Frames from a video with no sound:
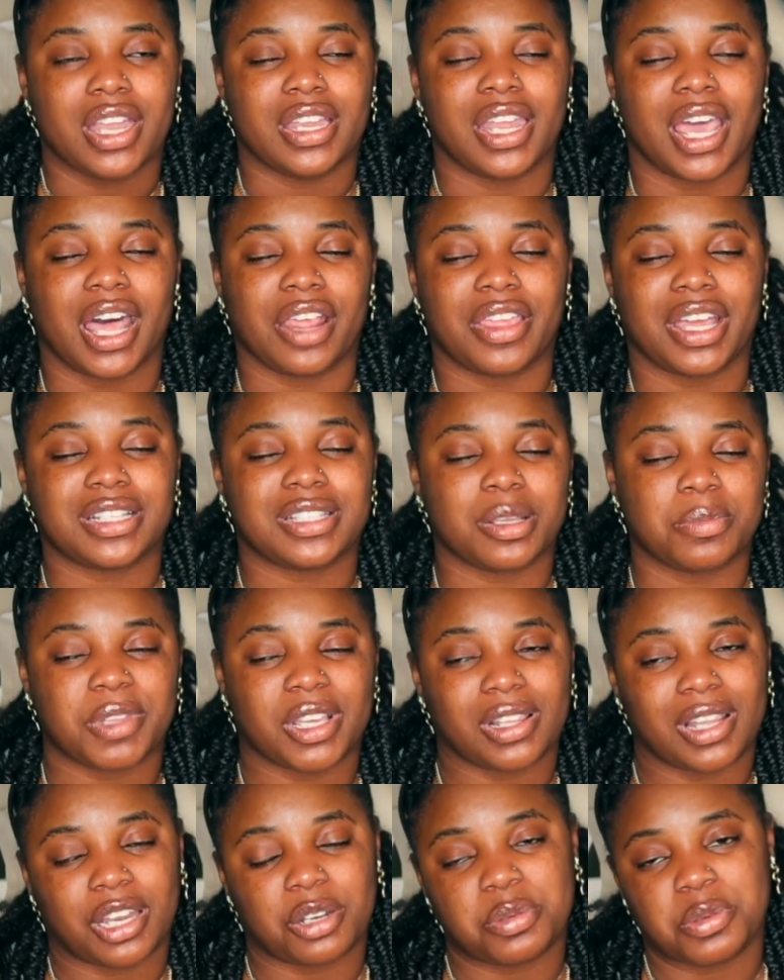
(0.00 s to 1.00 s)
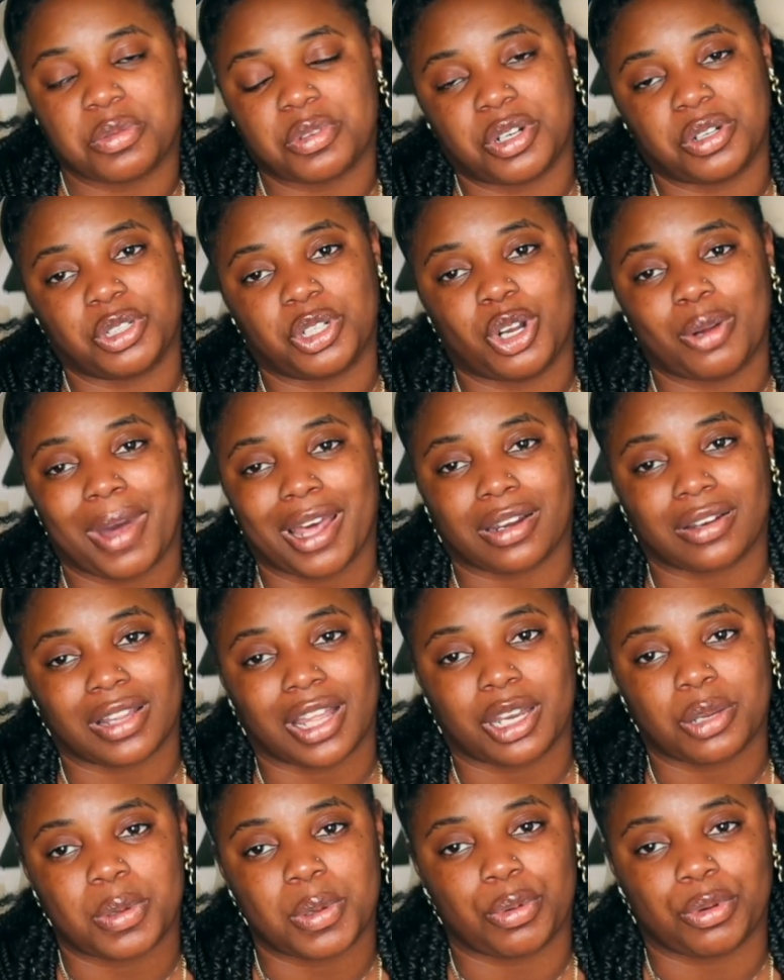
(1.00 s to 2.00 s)
Now, that's something a lot of people don't know about and a
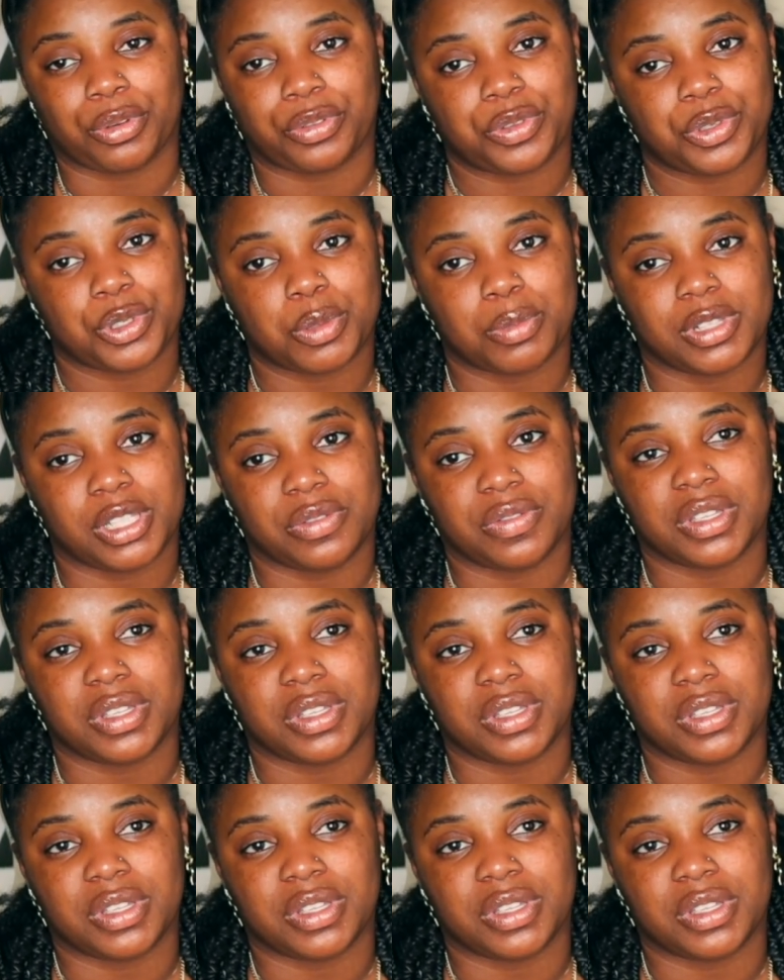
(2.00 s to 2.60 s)
lot of people refuse to believe